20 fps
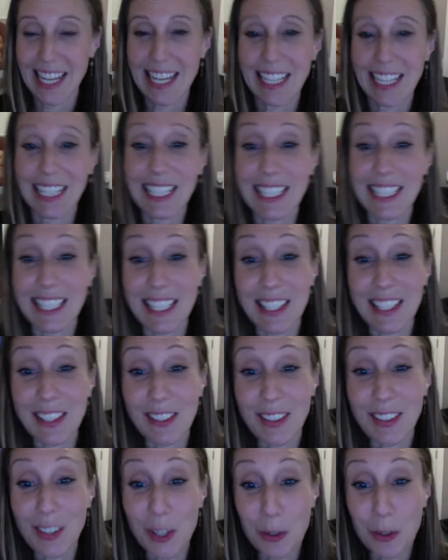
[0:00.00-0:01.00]
Because this
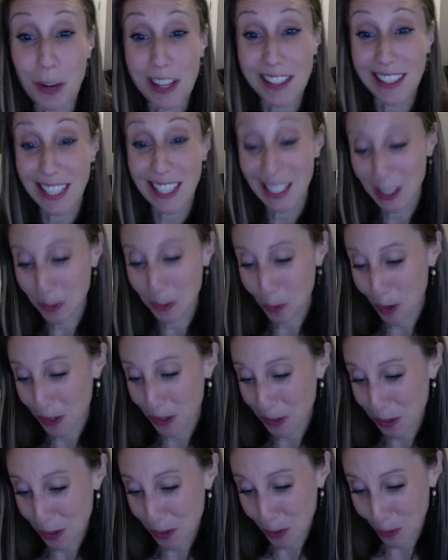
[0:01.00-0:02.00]
is the dress they didn't
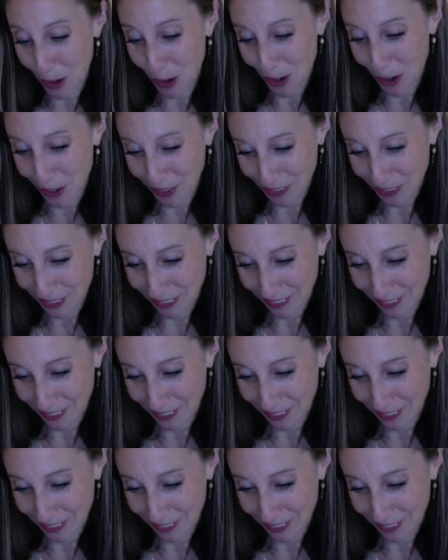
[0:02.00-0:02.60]
want us to wear.